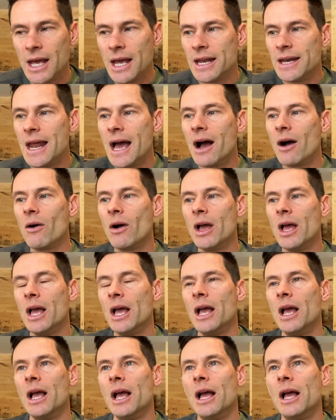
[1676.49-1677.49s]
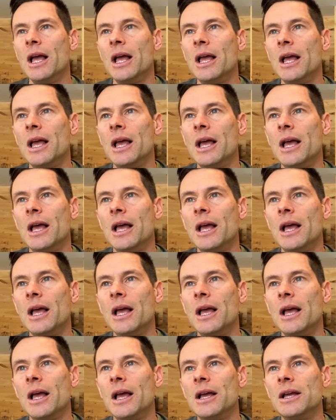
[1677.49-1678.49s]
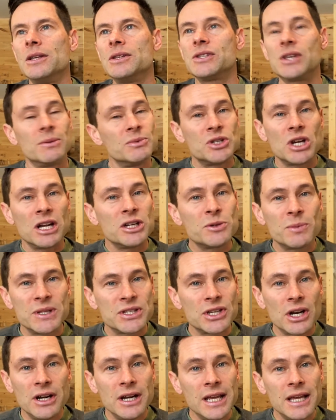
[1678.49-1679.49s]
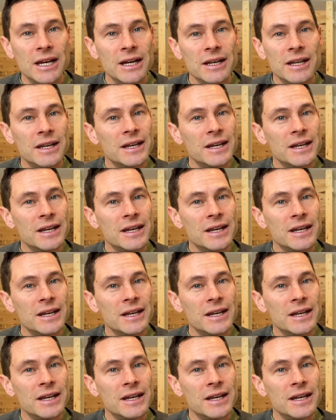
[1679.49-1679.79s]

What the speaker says: Now, some judgments are needed and